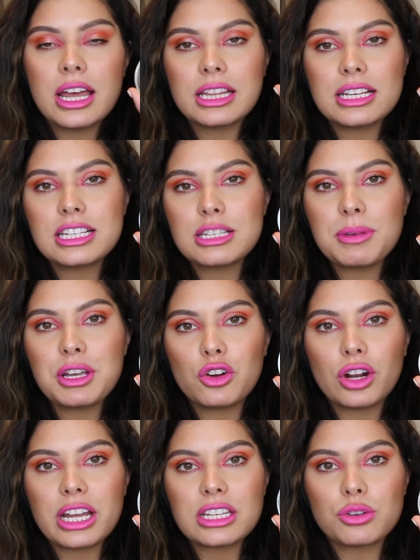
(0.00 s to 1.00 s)
This has been
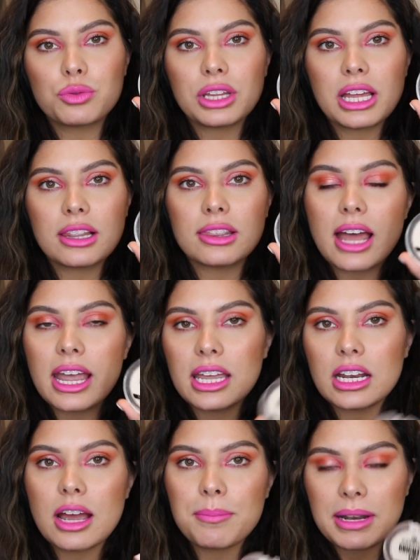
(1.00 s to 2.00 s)
great to really
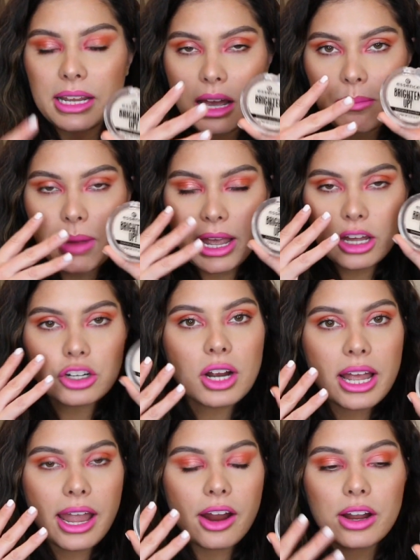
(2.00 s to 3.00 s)
lighten up my under
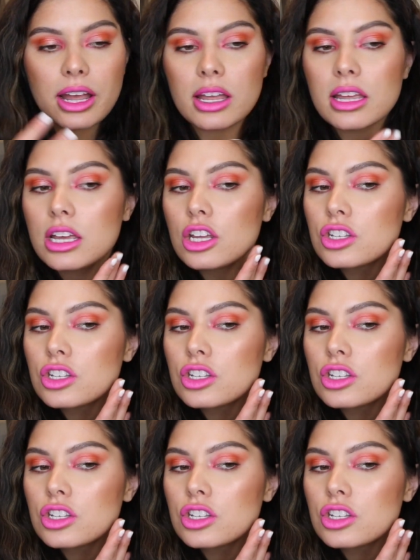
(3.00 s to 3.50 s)
eye area,